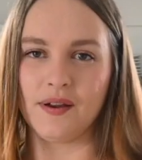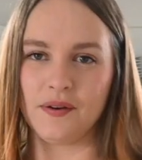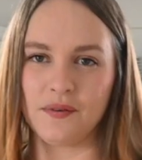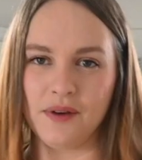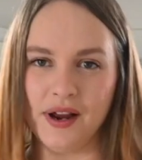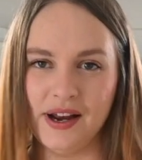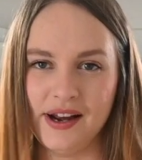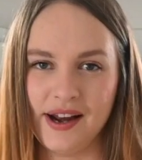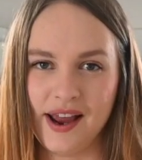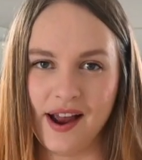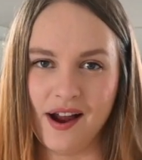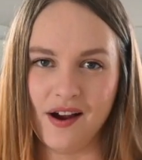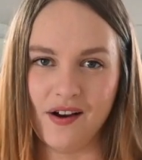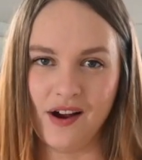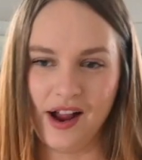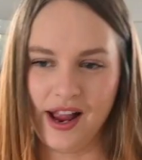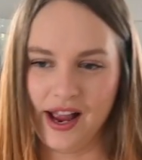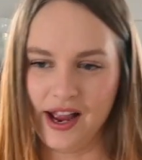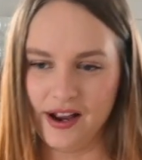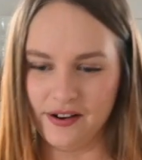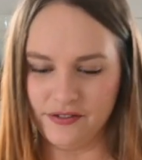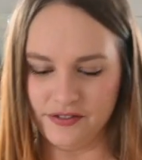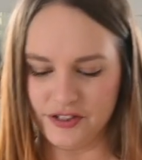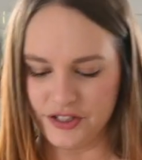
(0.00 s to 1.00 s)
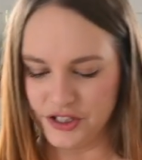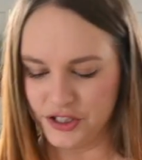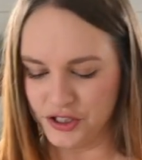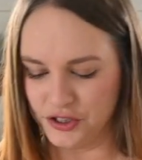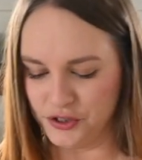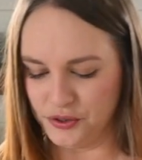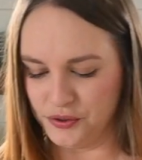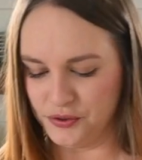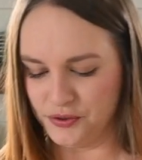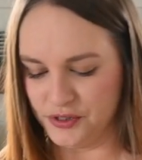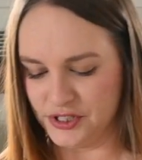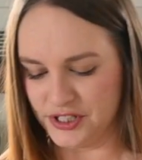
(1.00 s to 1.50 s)
Right now I have
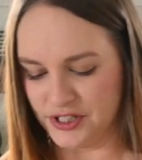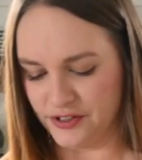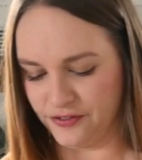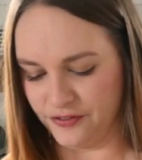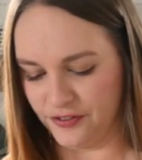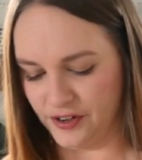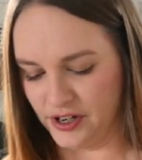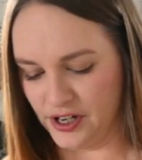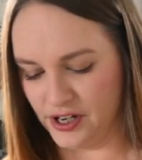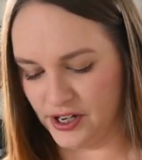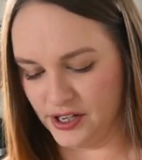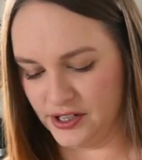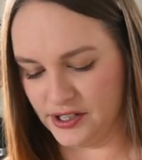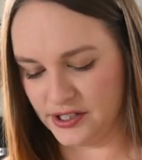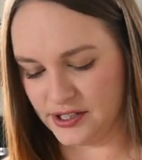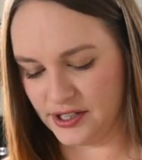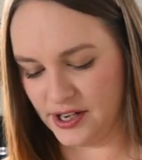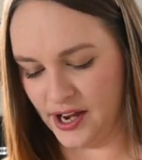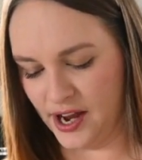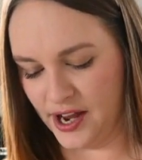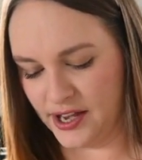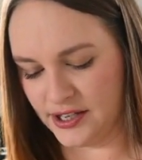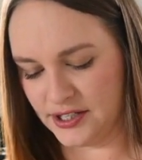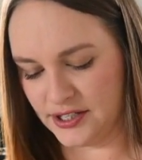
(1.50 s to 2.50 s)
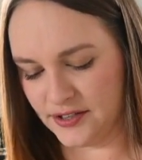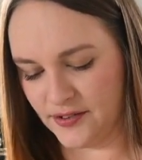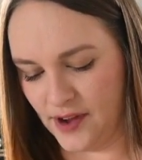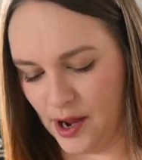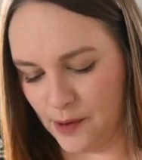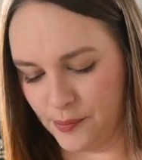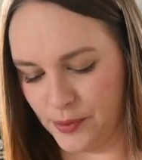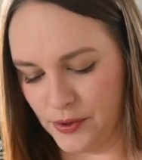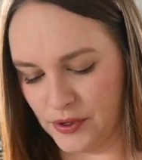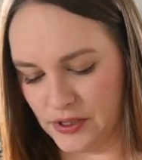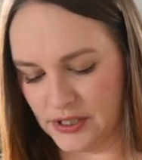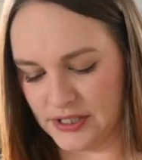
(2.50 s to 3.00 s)
two different kinds of
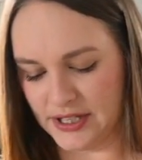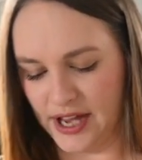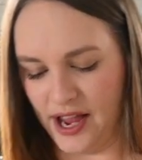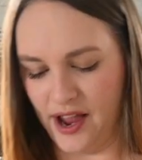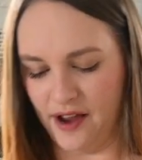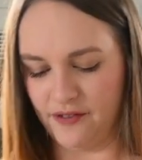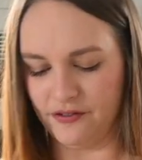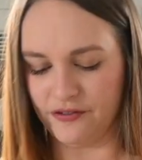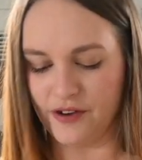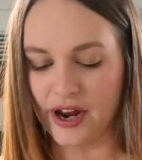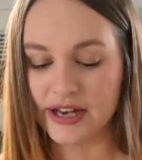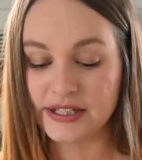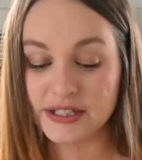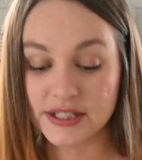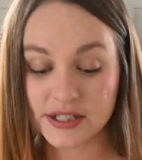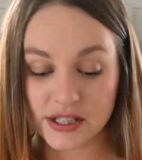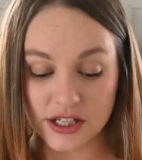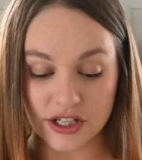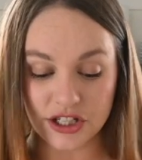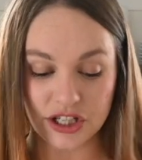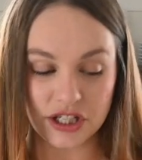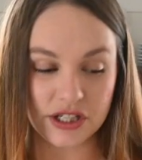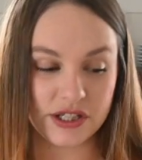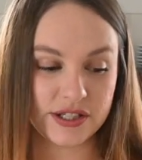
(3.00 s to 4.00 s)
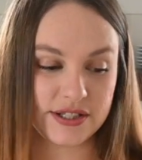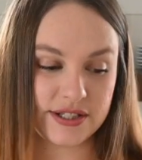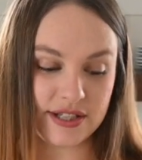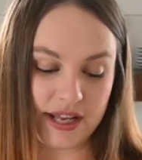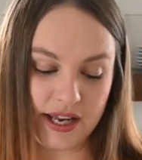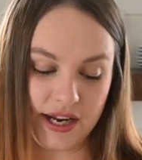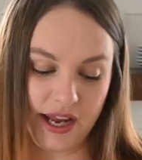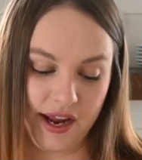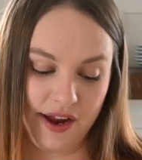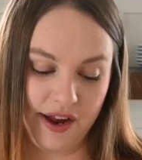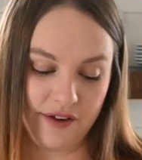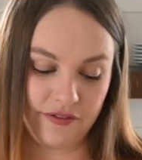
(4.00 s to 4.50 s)
apples. I have Red Delicious
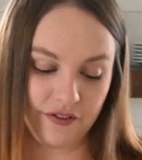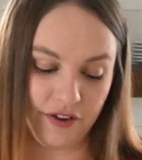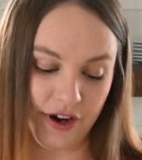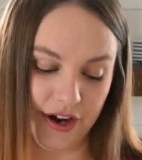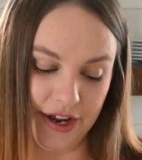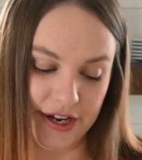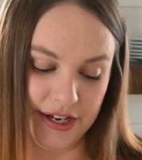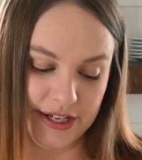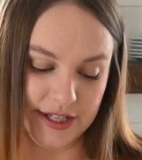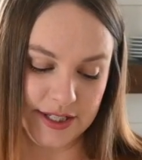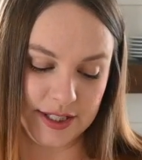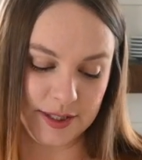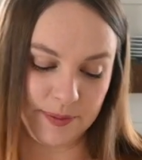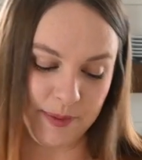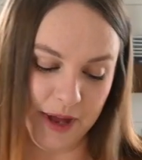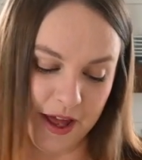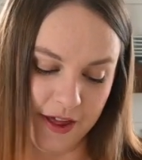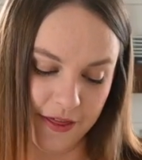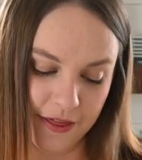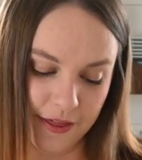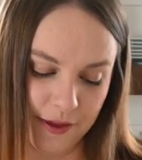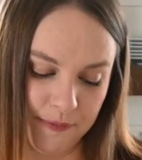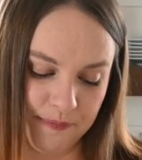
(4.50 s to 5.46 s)
and I have Granny Smith.